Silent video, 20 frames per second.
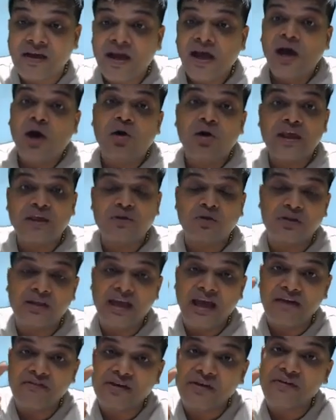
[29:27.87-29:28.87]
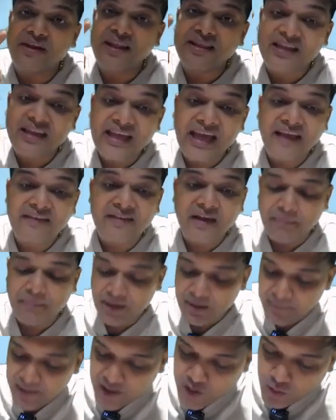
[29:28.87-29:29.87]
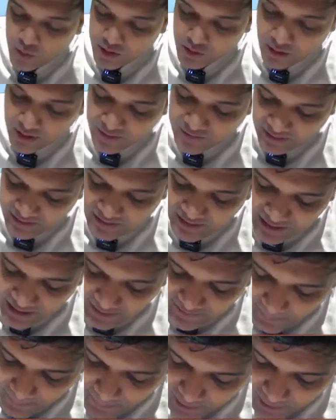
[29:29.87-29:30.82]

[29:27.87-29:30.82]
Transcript: Okay, so they have given a 3 example. Make sure you understand 3 example.